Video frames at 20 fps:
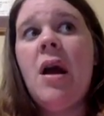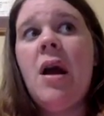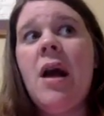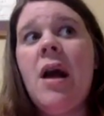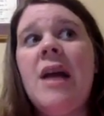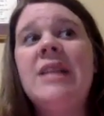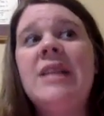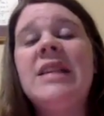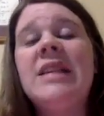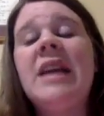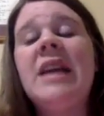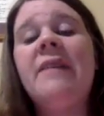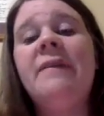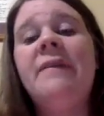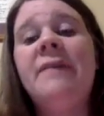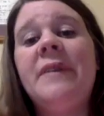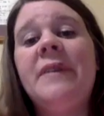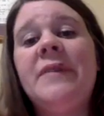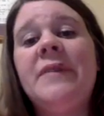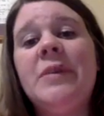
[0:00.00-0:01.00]
It's like
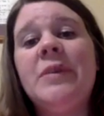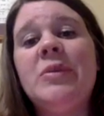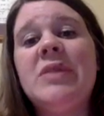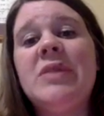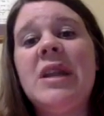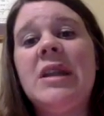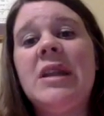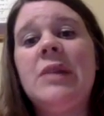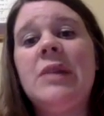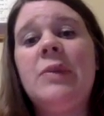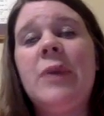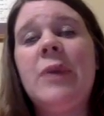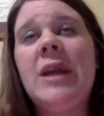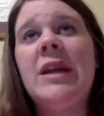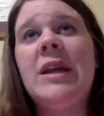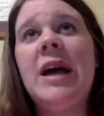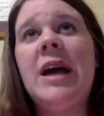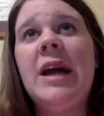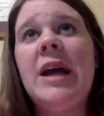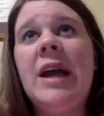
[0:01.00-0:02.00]
50% of the way
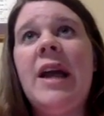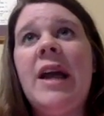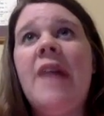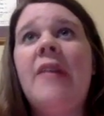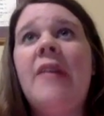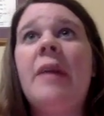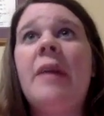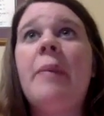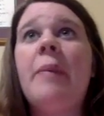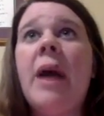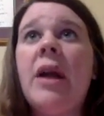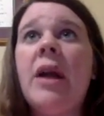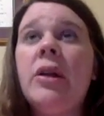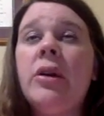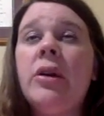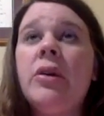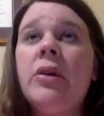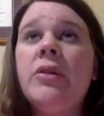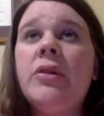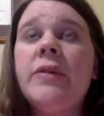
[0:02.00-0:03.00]
done. I have like my
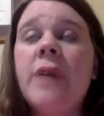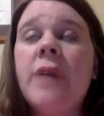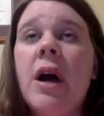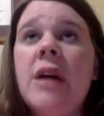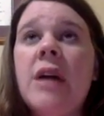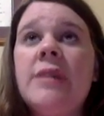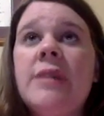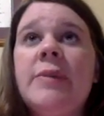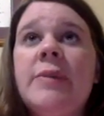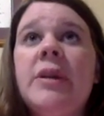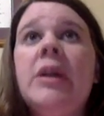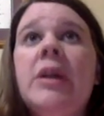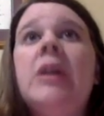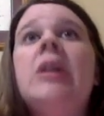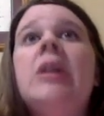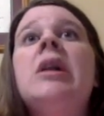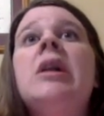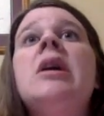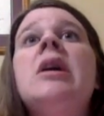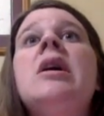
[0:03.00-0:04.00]
clothes for the
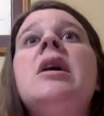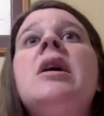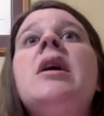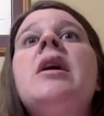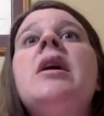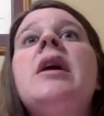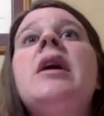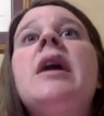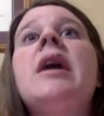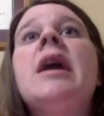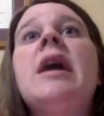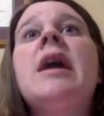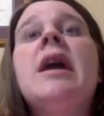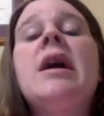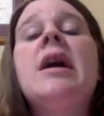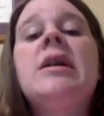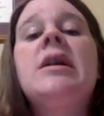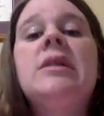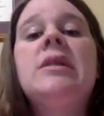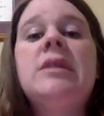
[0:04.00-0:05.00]
hospital
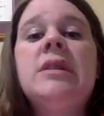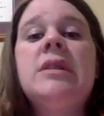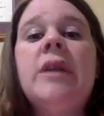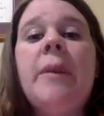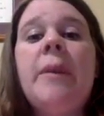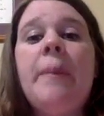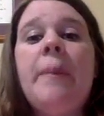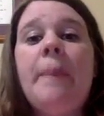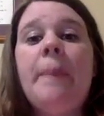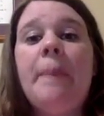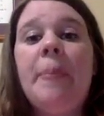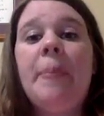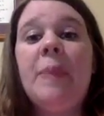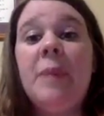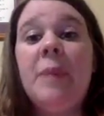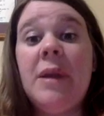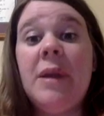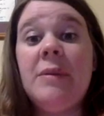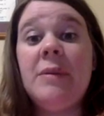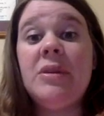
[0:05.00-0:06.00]
and the
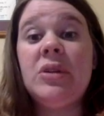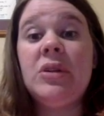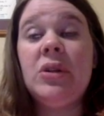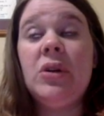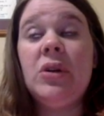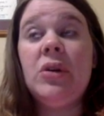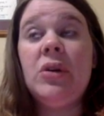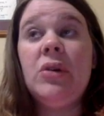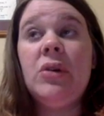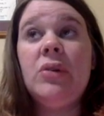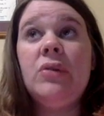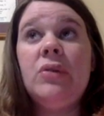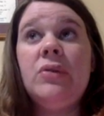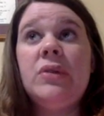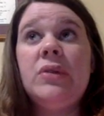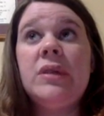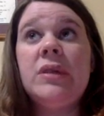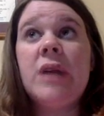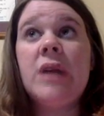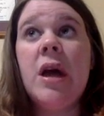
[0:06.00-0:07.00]
baby's
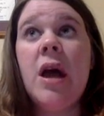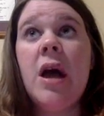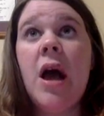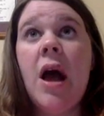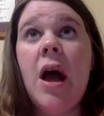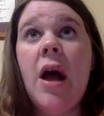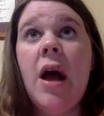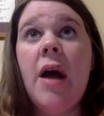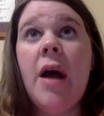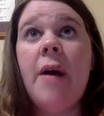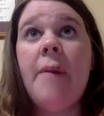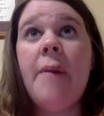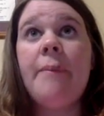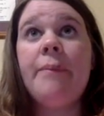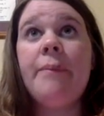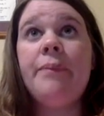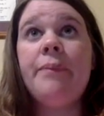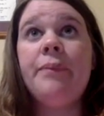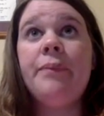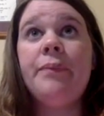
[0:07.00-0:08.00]
clothes.
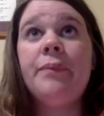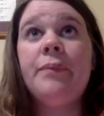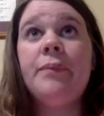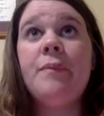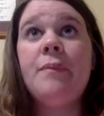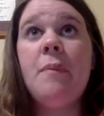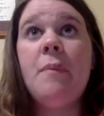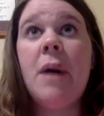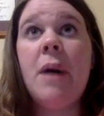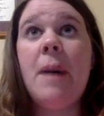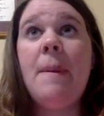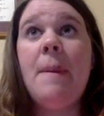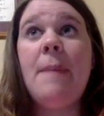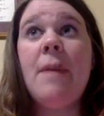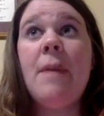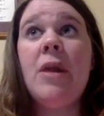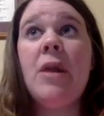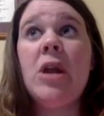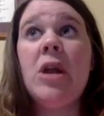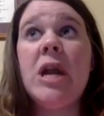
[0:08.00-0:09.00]
But my
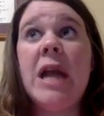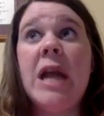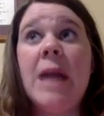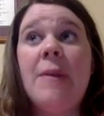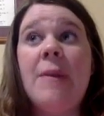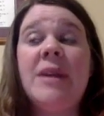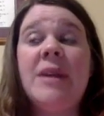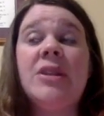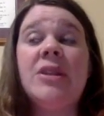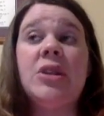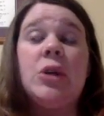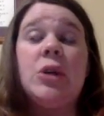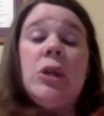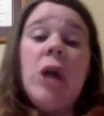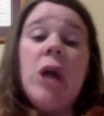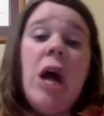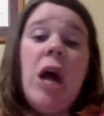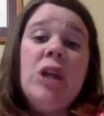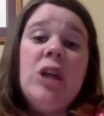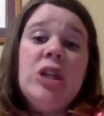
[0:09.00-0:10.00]
mother and my
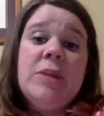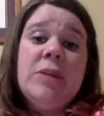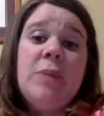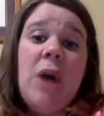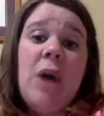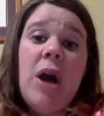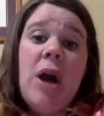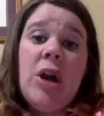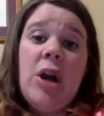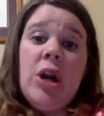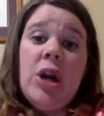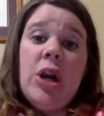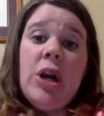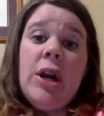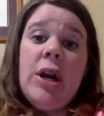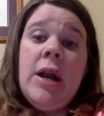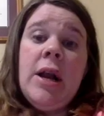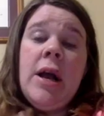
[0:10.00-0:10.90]
sister-in-law just bought her